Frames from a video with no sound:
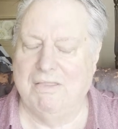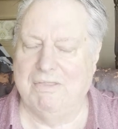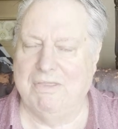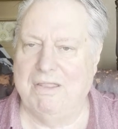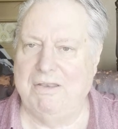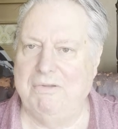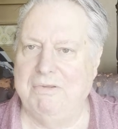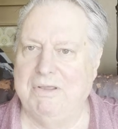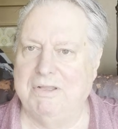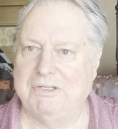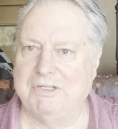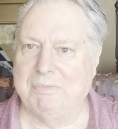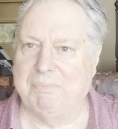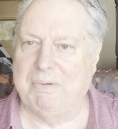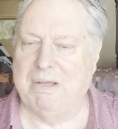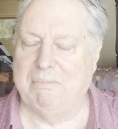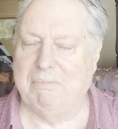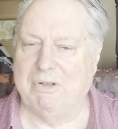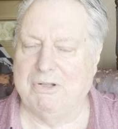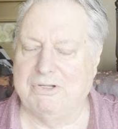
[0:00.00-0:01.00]
Then you get to
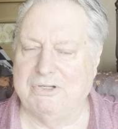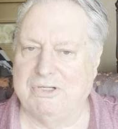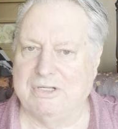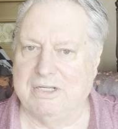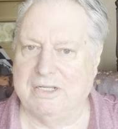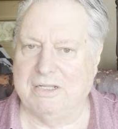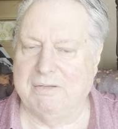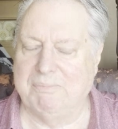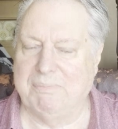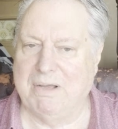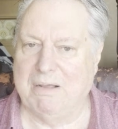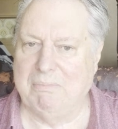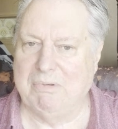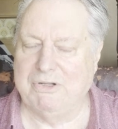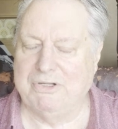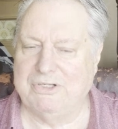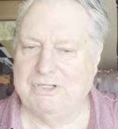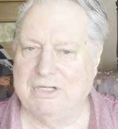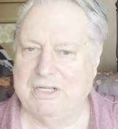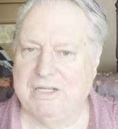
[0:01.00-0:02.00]
publishing. In
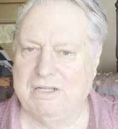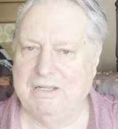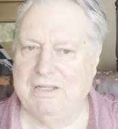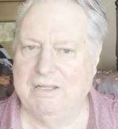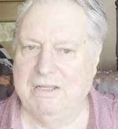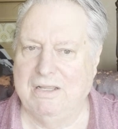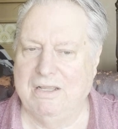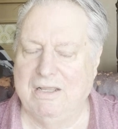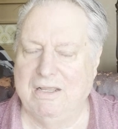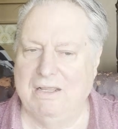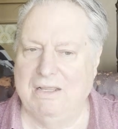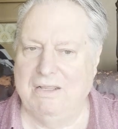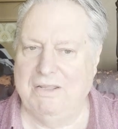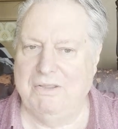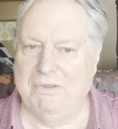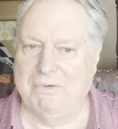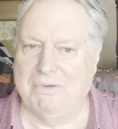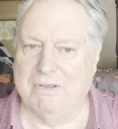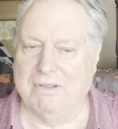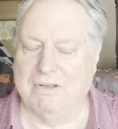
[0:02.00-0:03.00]
publishing,
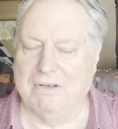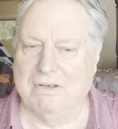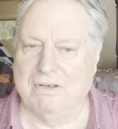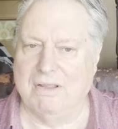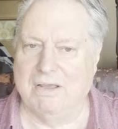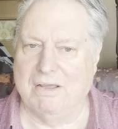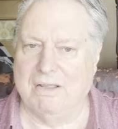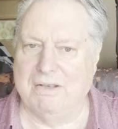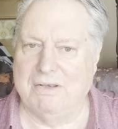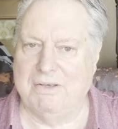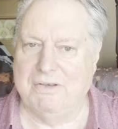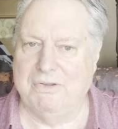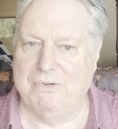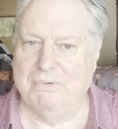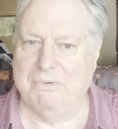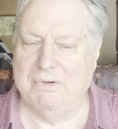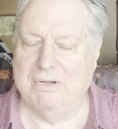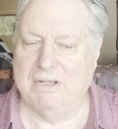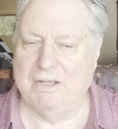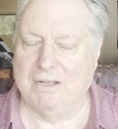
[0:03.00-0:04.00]
you can
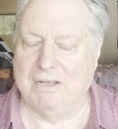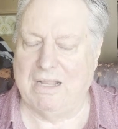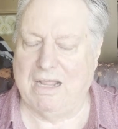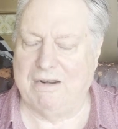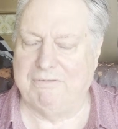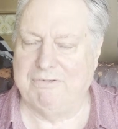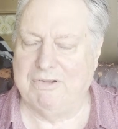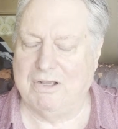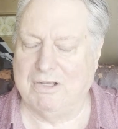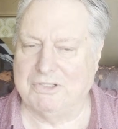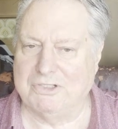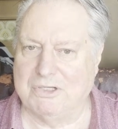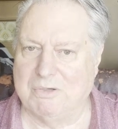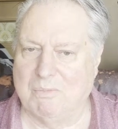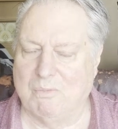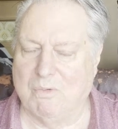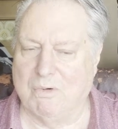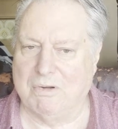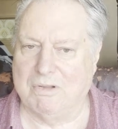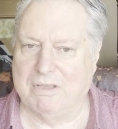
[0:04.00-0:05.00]
do a lot of
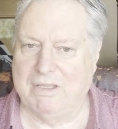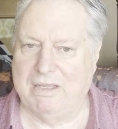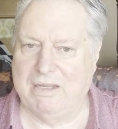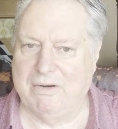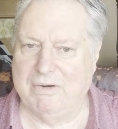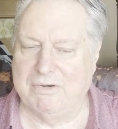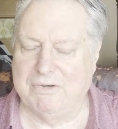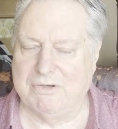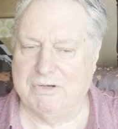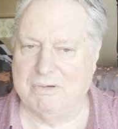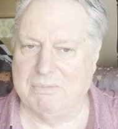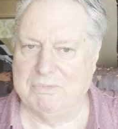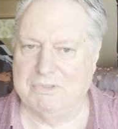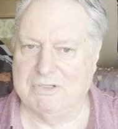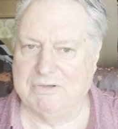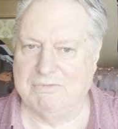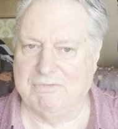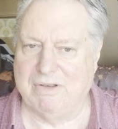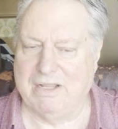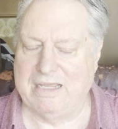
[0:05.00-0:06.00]
custom work there in terms
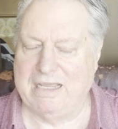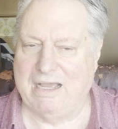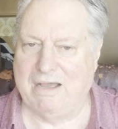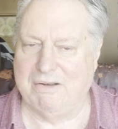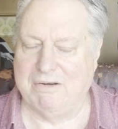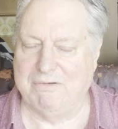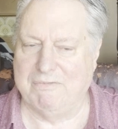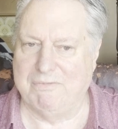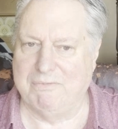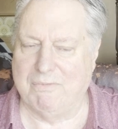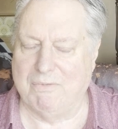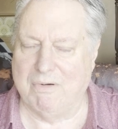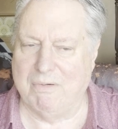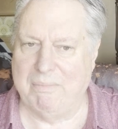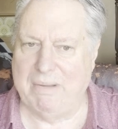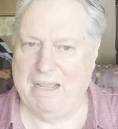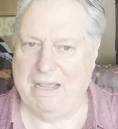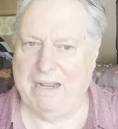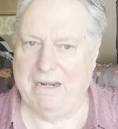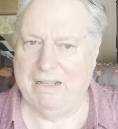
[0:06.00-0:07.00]
of layout and
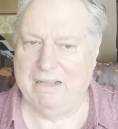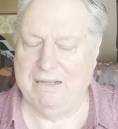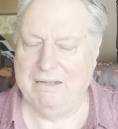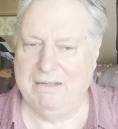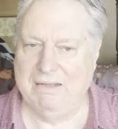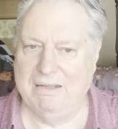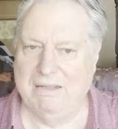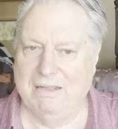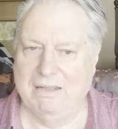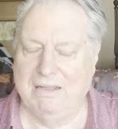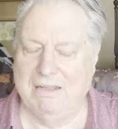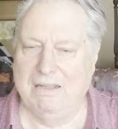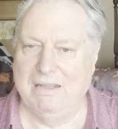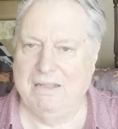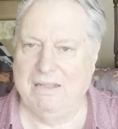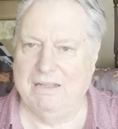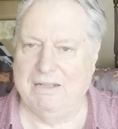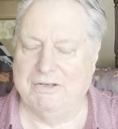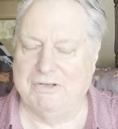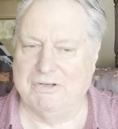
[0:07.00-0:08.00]
formatting,
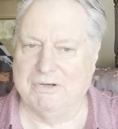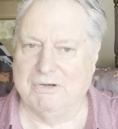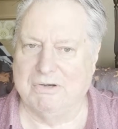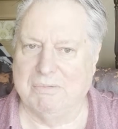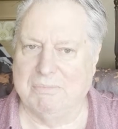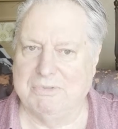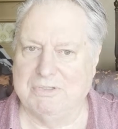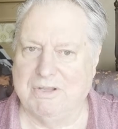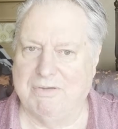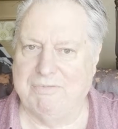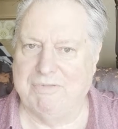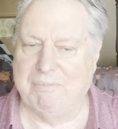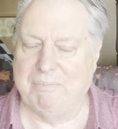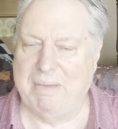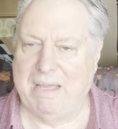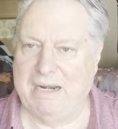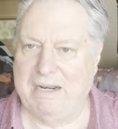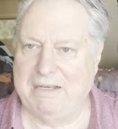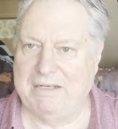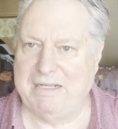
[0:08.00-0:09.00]
in terms of the
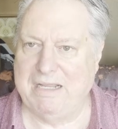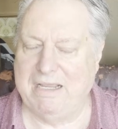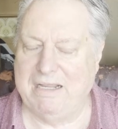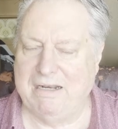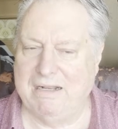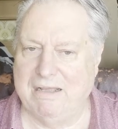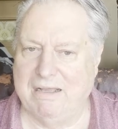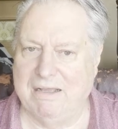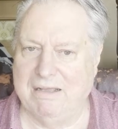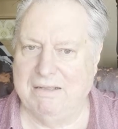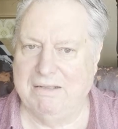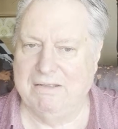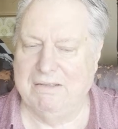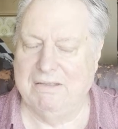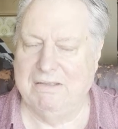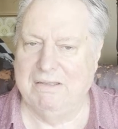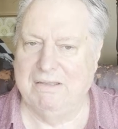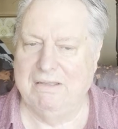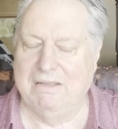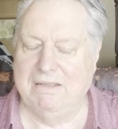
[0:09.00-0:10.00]
metadata,
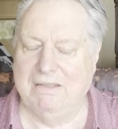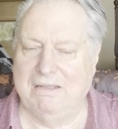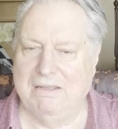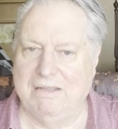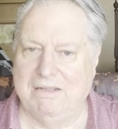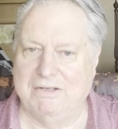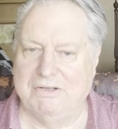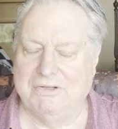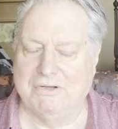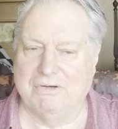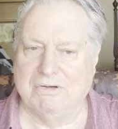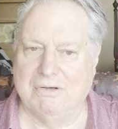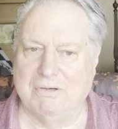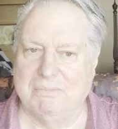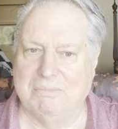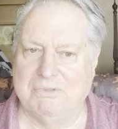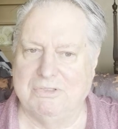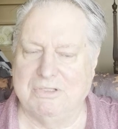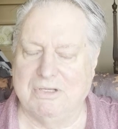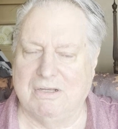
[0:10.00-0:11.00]
in
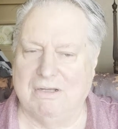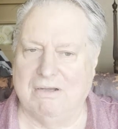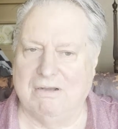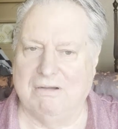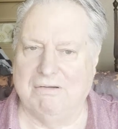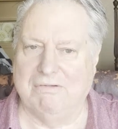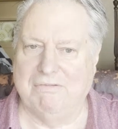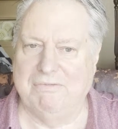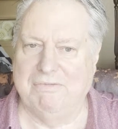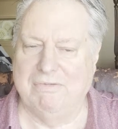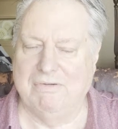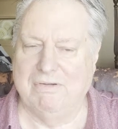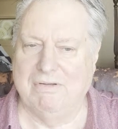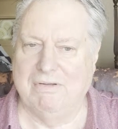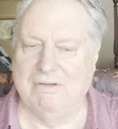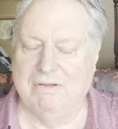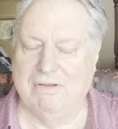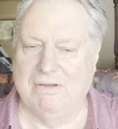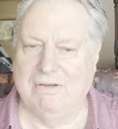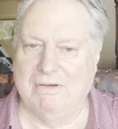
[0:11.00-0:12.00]
terms of
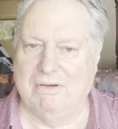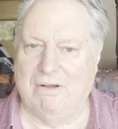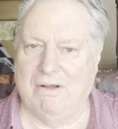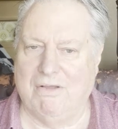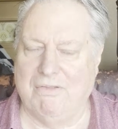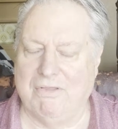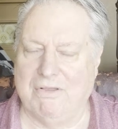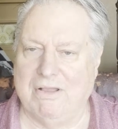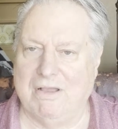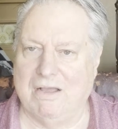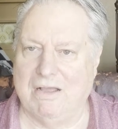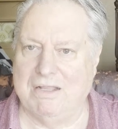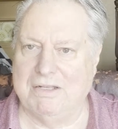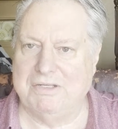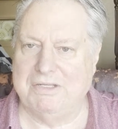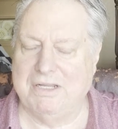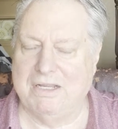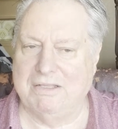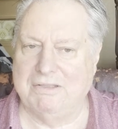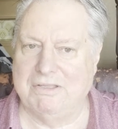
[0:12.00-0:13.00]
all the
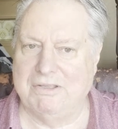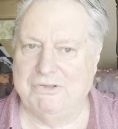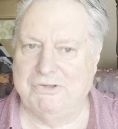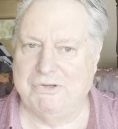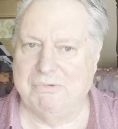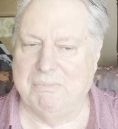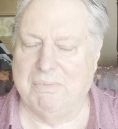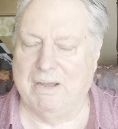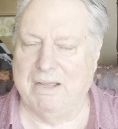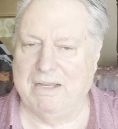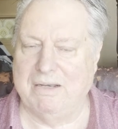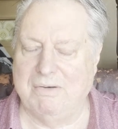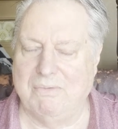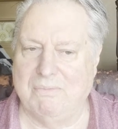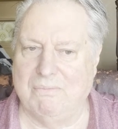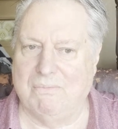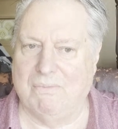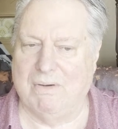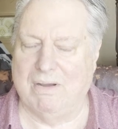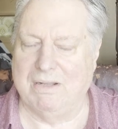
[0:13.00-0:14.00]
content that you might
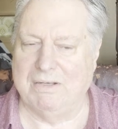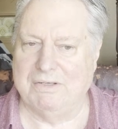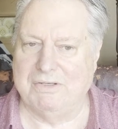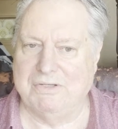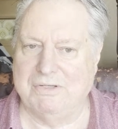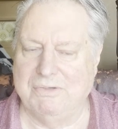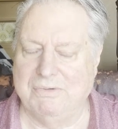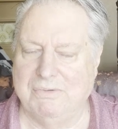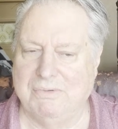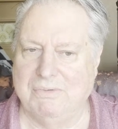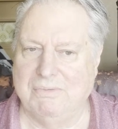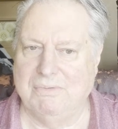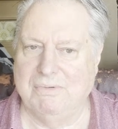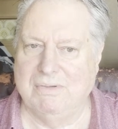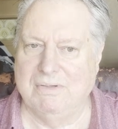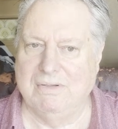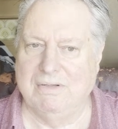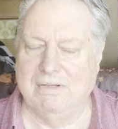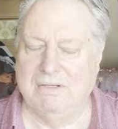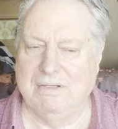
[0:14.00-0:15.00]
want to
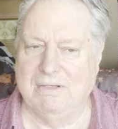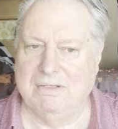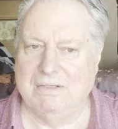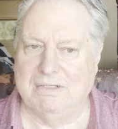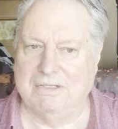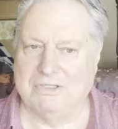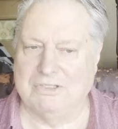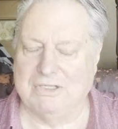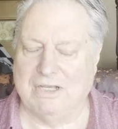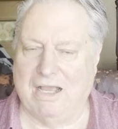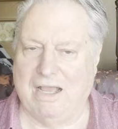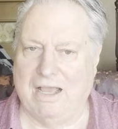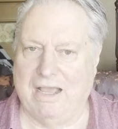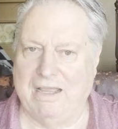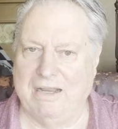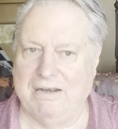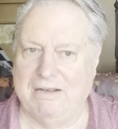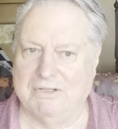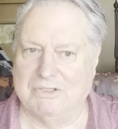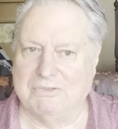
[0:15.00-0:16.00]

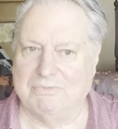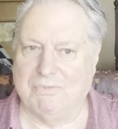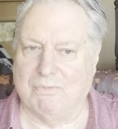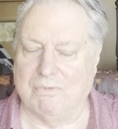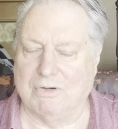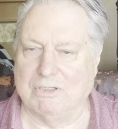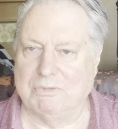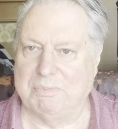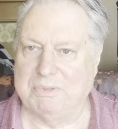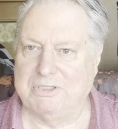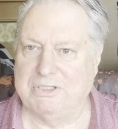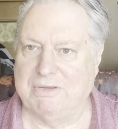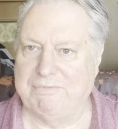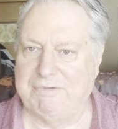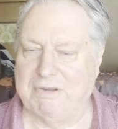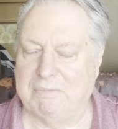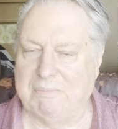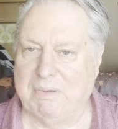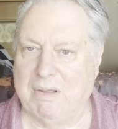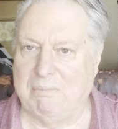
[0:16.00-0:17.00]
decide is for a
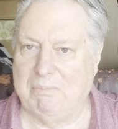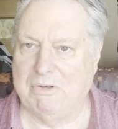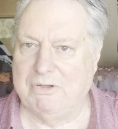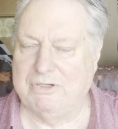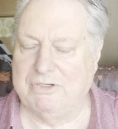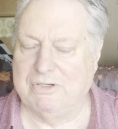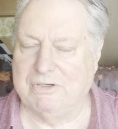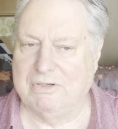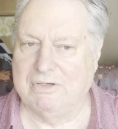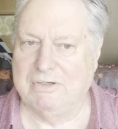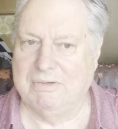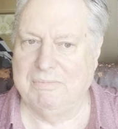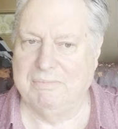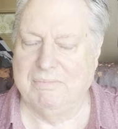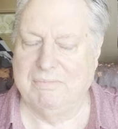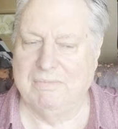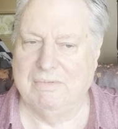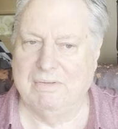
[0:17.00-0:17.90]
specific publisher.